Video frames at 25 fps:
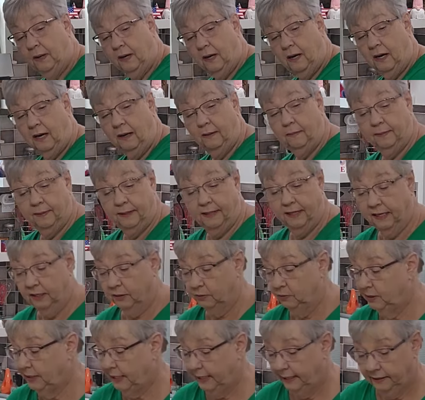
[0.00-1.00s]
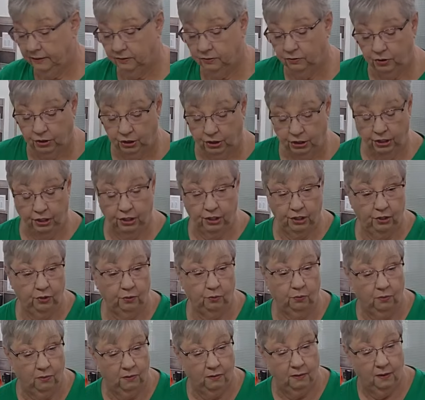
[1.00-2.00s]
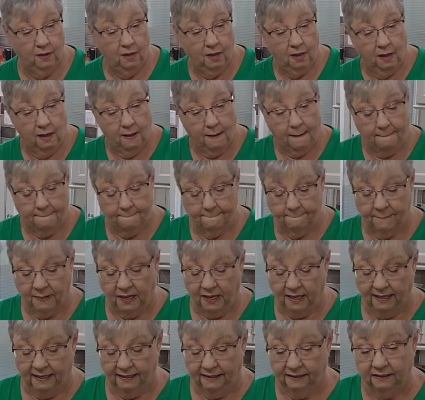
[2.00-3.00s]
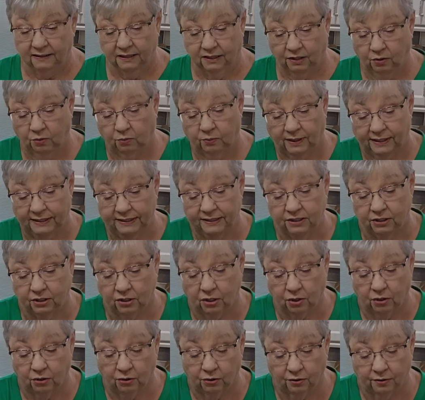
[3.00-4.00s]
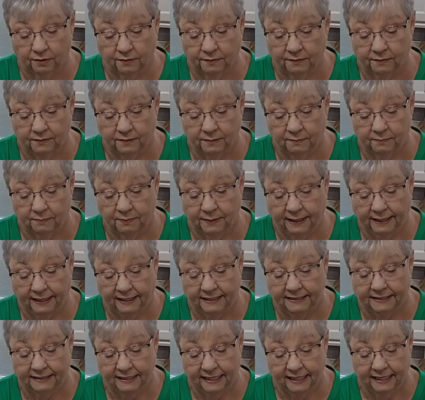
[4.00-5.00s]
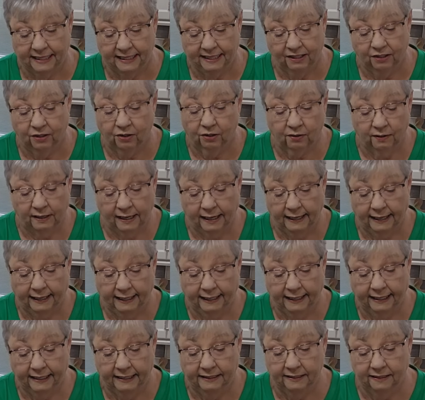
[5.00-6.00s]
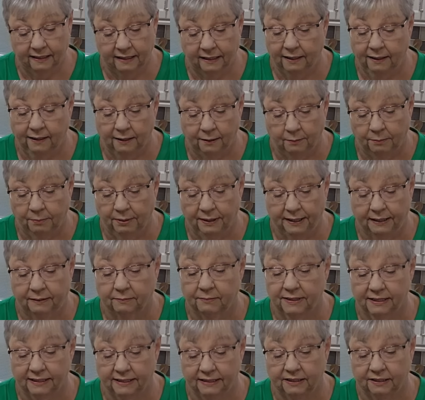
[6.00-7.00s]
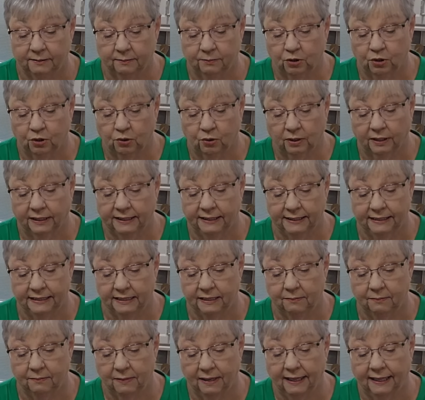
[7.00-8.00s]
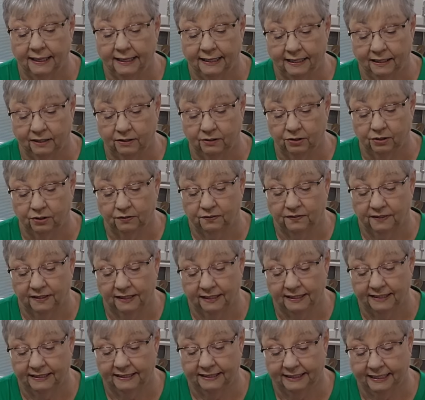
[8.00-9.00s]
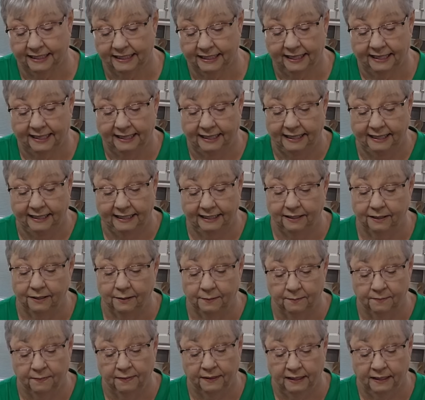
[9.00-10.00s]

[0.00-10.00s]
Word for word: Pop go down to my little raised garden beds here and pick me some green tomatoes for this cake.